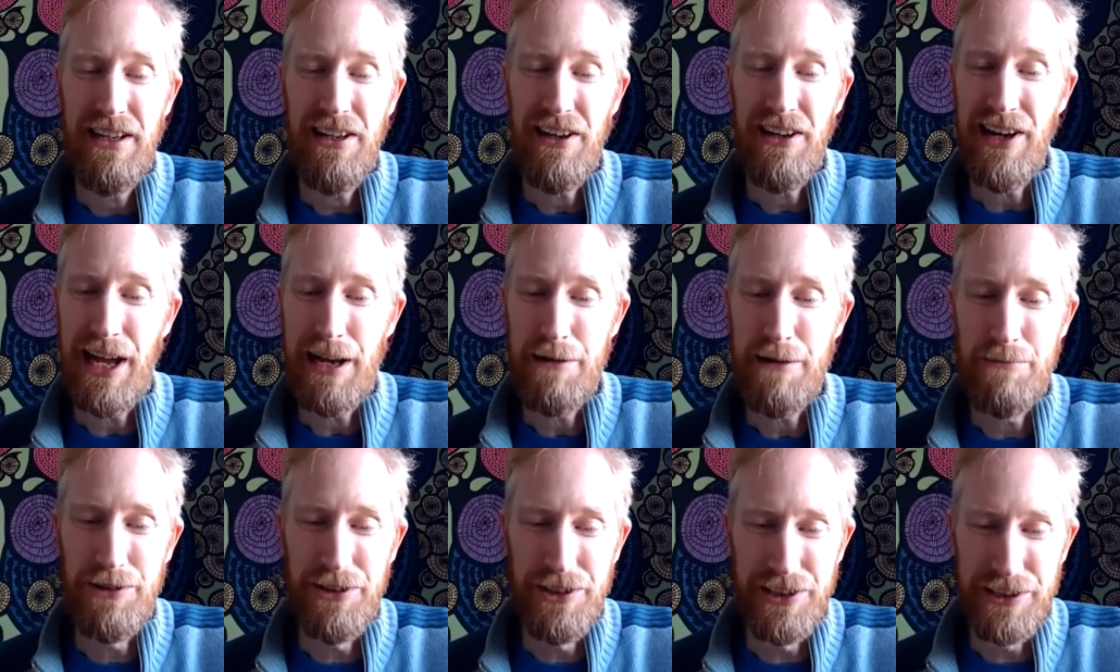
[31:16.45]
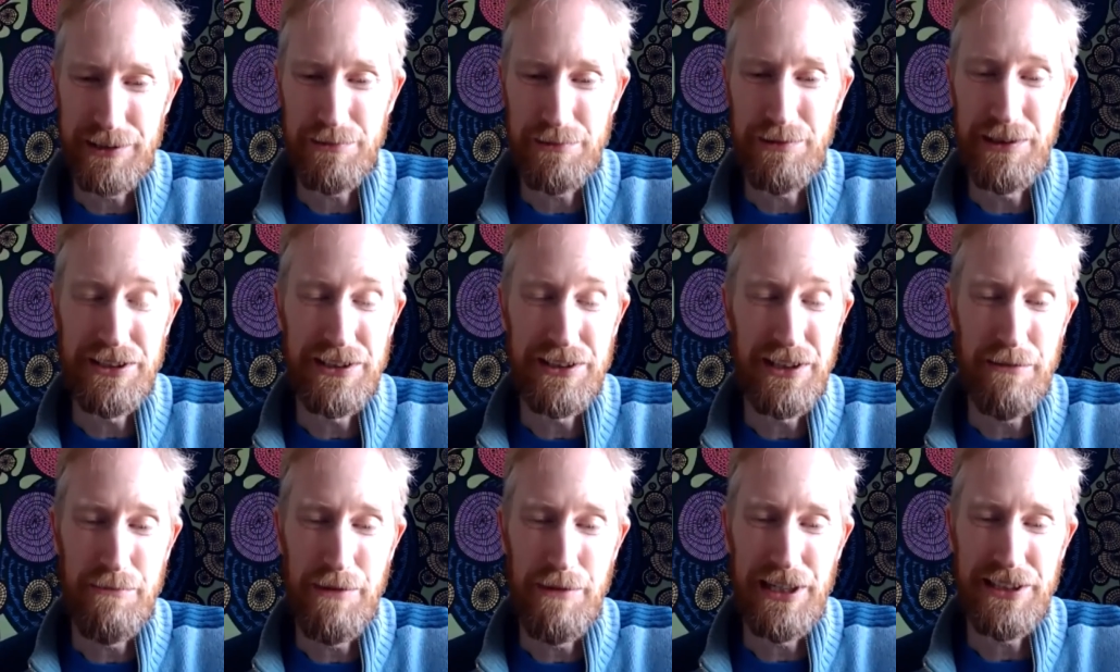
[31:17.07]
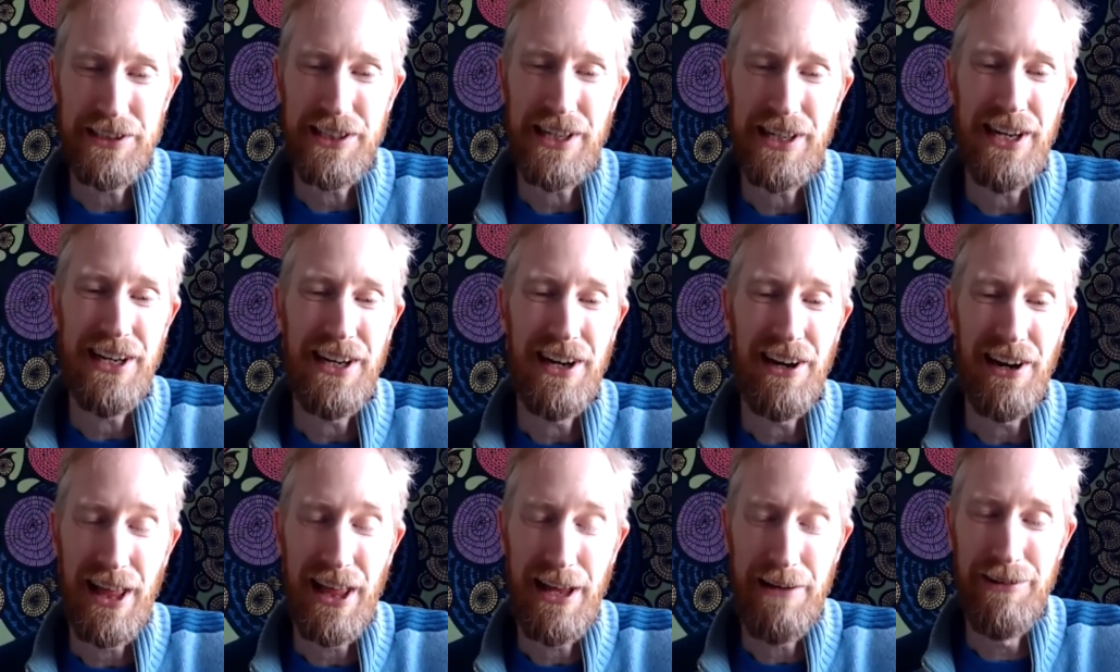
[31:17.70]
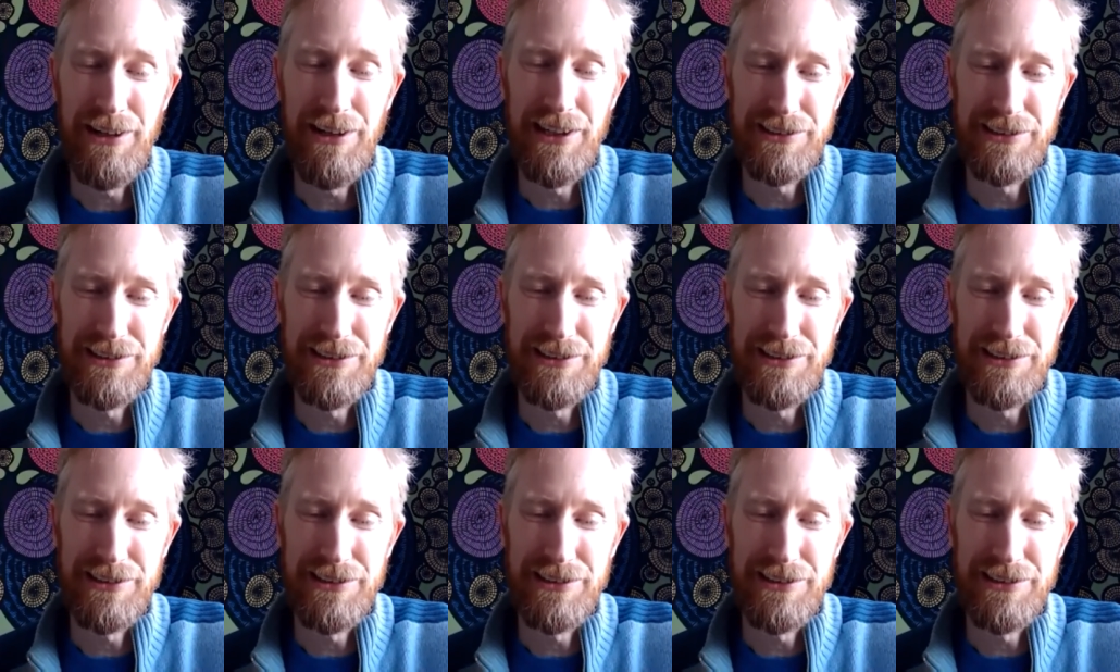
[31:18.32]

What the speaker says: libraries, which are much higher level.